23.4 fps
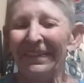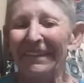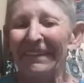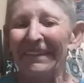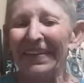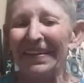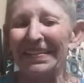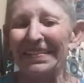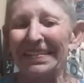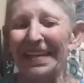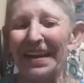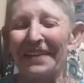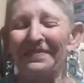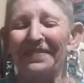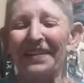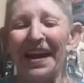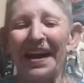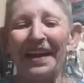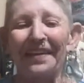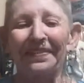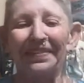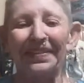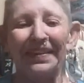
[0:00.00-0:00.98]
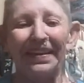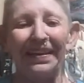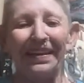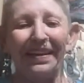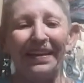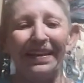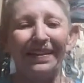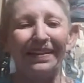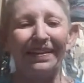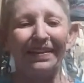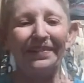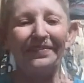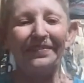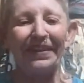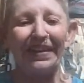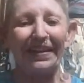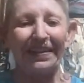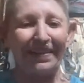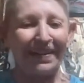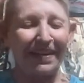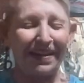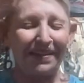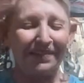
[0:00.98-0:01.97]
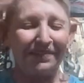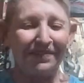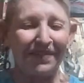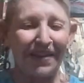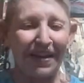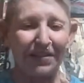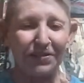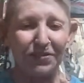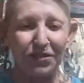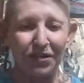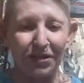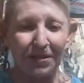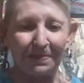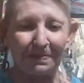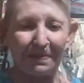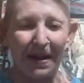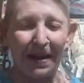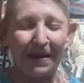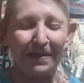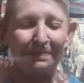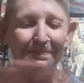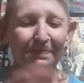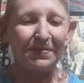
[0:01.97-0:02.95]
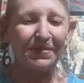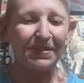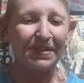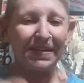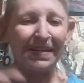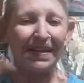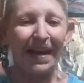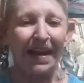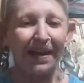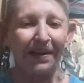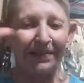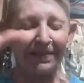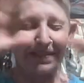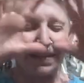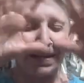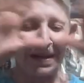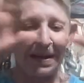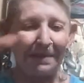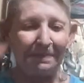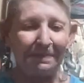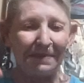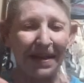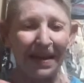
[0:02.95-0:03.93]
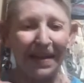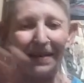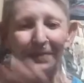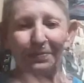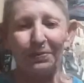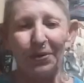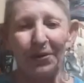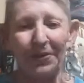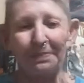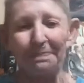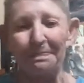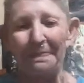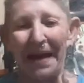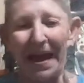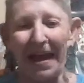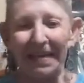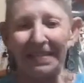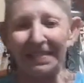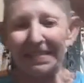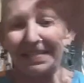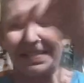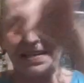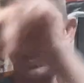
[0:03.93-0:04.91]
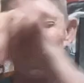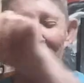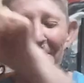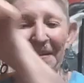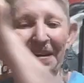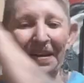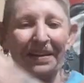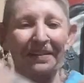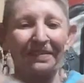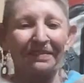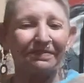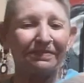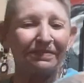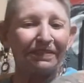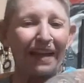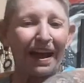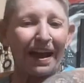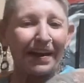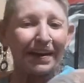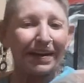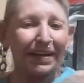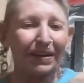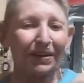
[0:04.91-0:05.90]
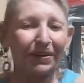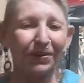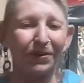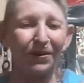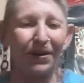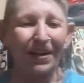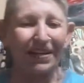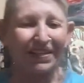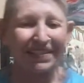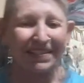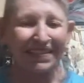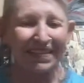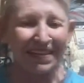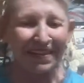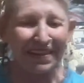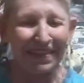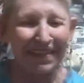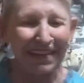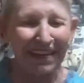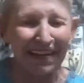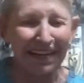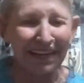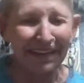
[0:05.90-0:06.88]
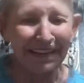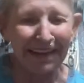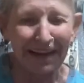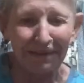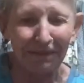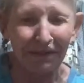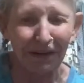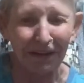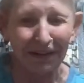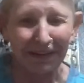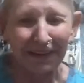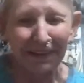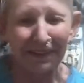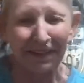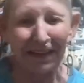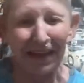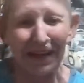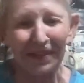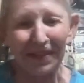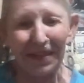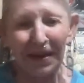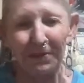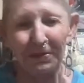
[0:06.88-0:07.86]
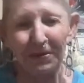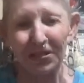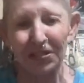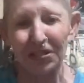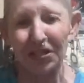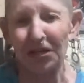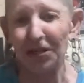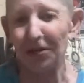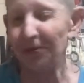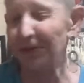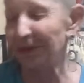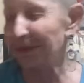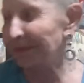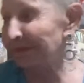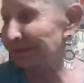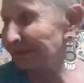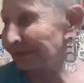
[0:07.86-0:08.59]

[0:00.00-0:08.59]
because I've got the Living the Adventure, my decal that I made with bats coming and flying across the thing. They really thought that was cute.